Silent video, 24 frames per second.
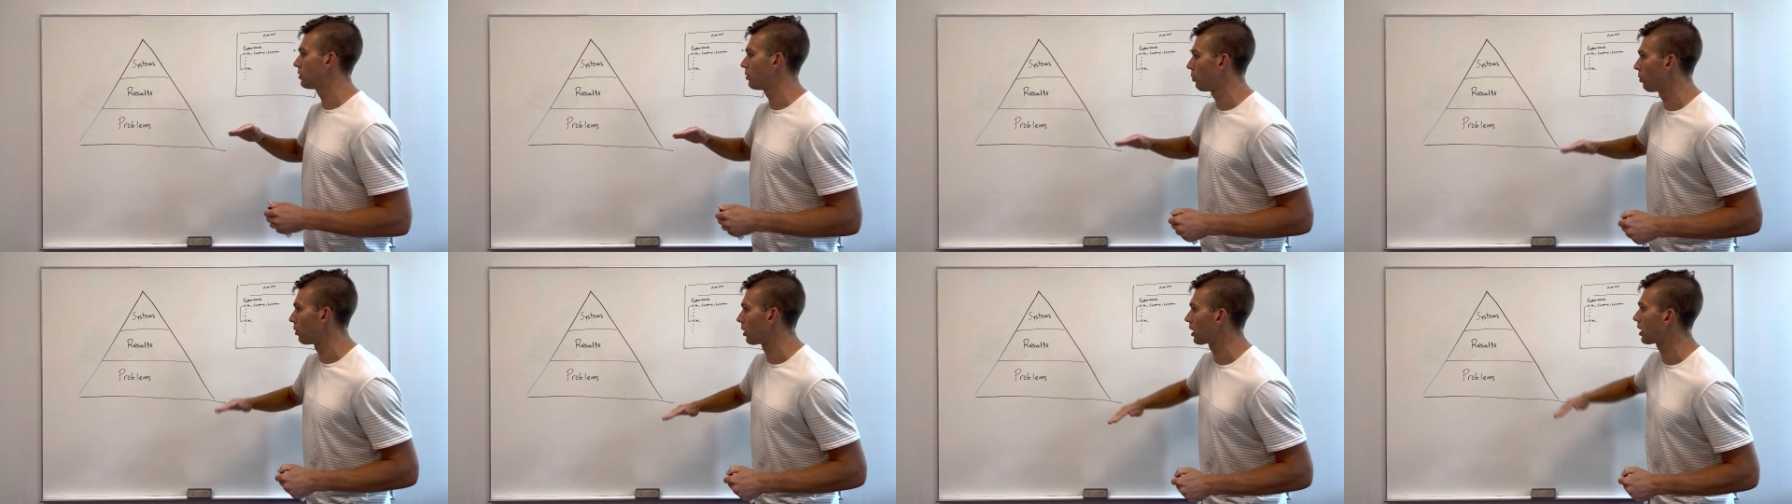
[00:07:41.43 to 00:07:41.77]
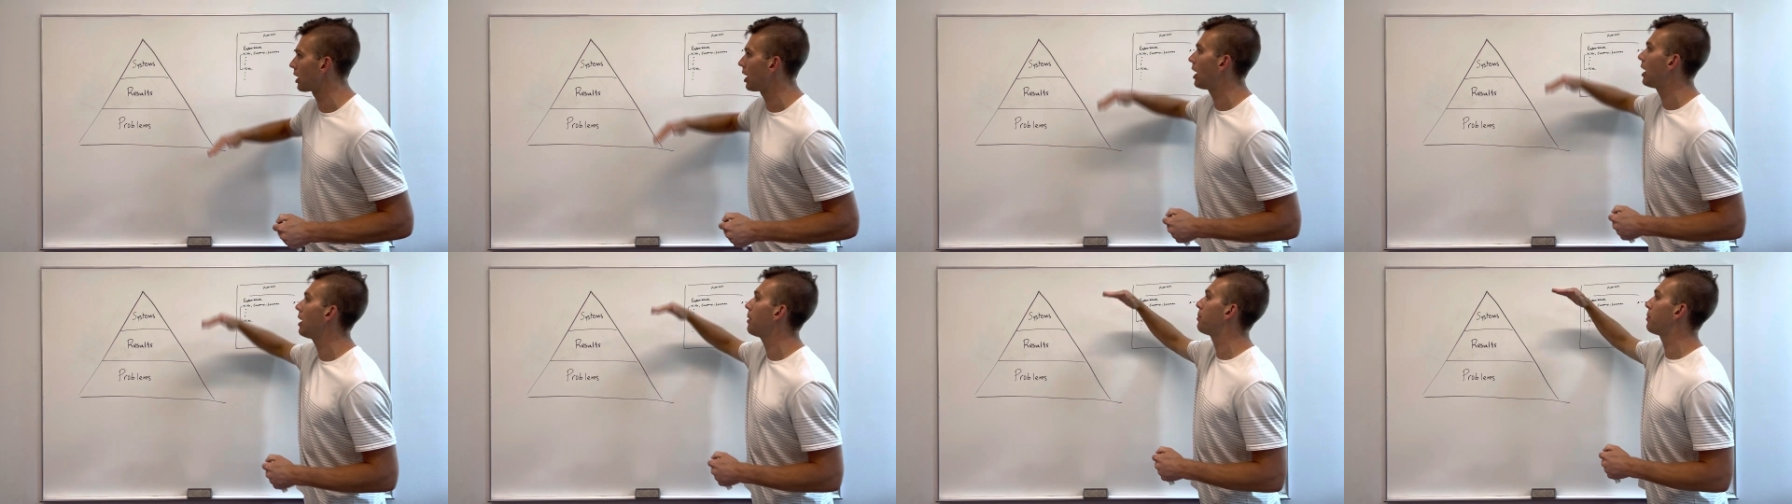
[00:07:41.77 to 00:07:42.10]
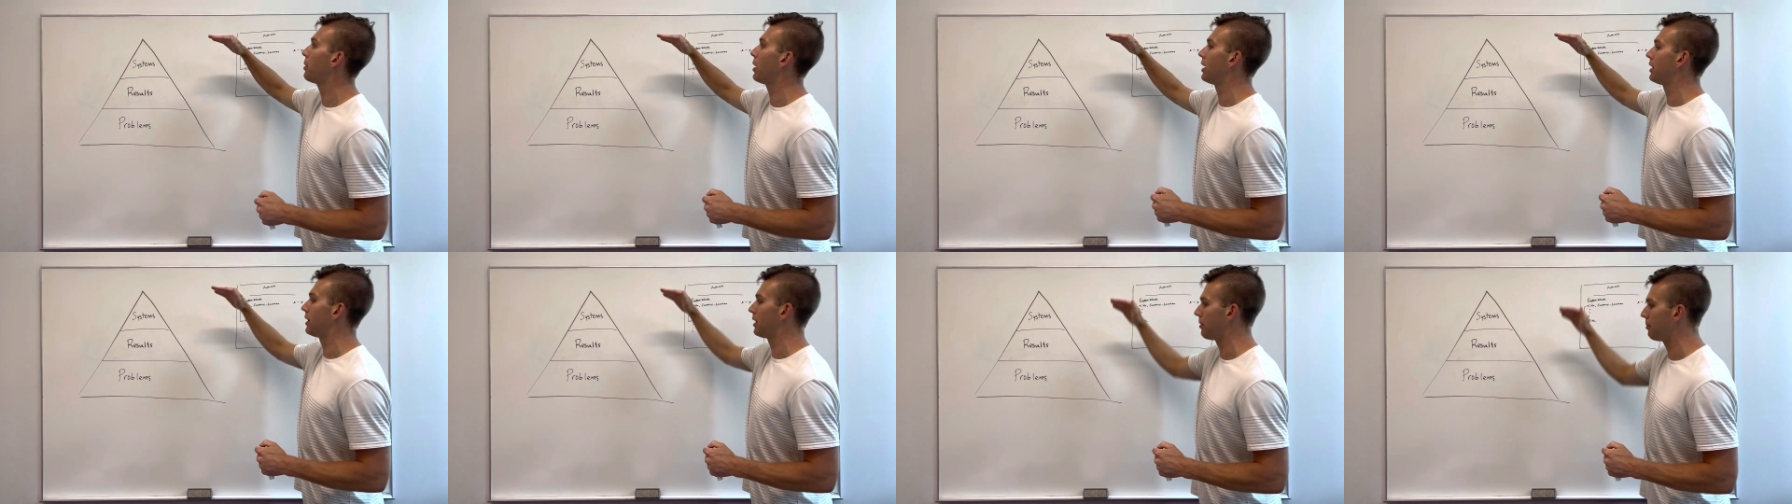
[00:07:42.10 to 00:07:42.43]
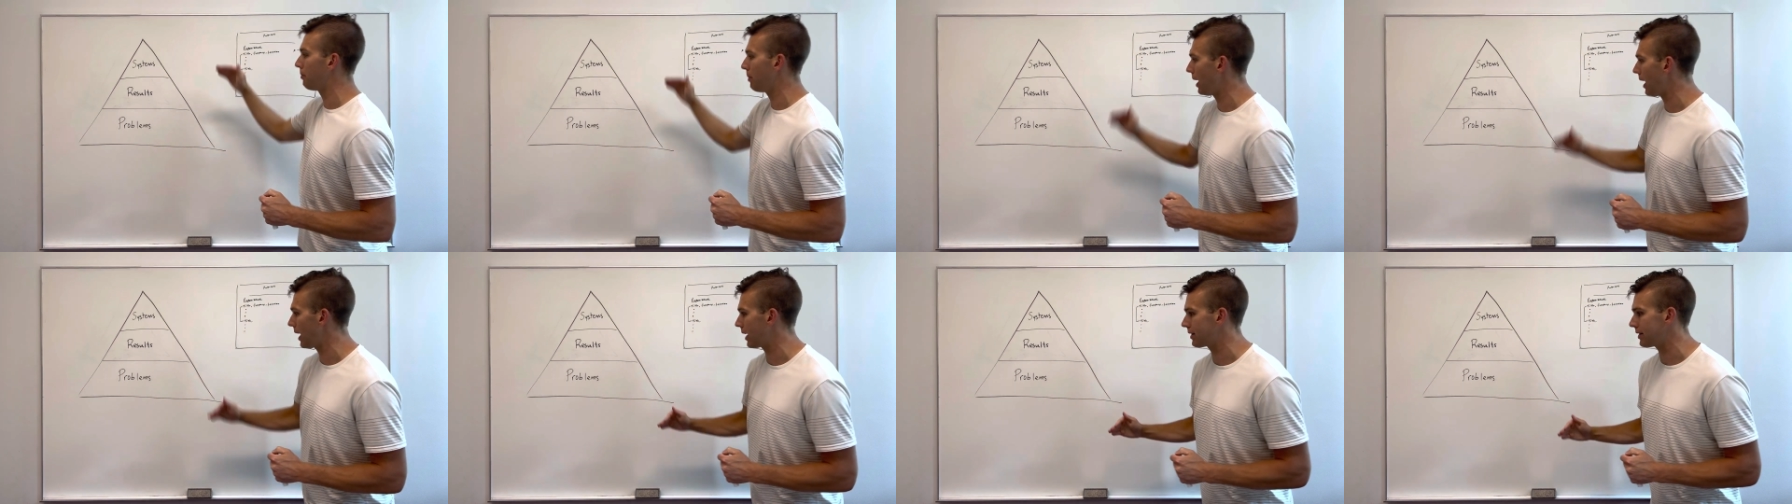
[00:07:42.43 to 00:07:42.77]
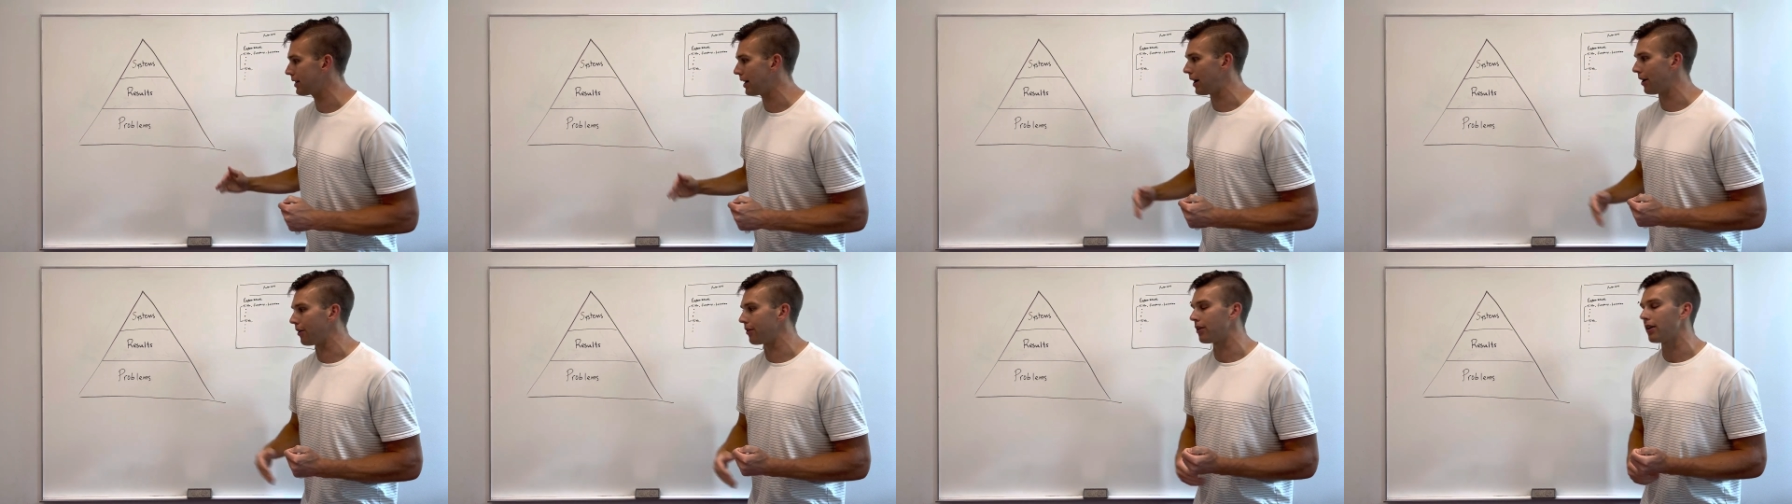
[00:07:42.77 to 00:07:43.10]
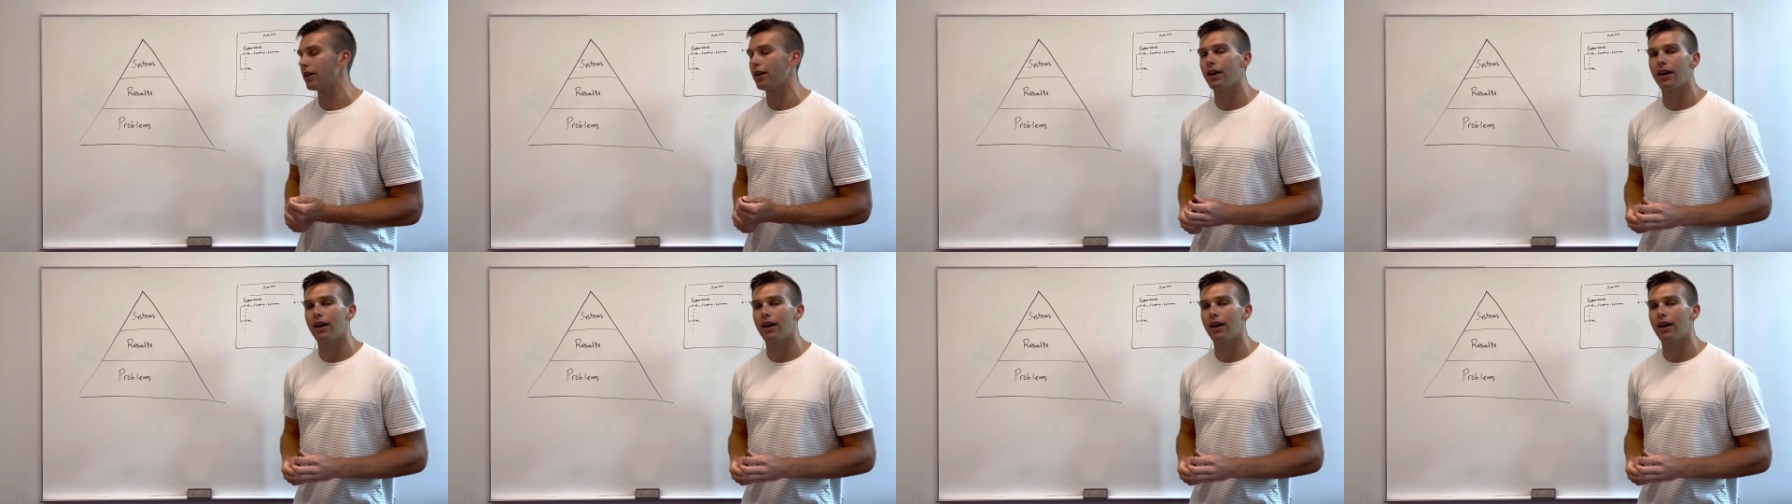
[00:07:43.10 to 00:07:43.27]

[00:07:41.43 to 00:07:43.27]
work up and then back down.